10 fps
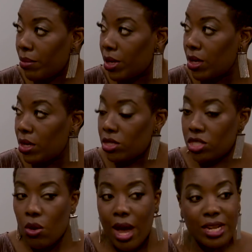Mm.
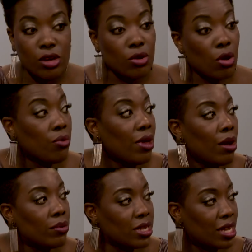So I didn't know that
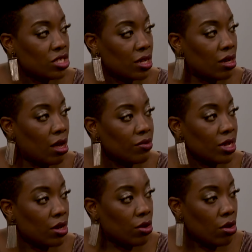I was actually loved. I
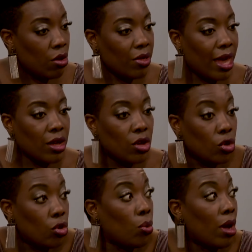didn't know that
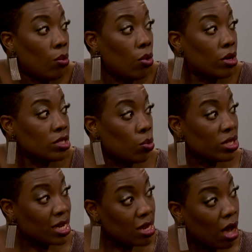who I was
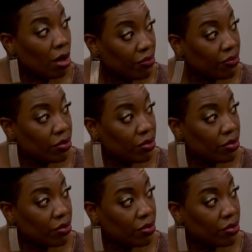enough.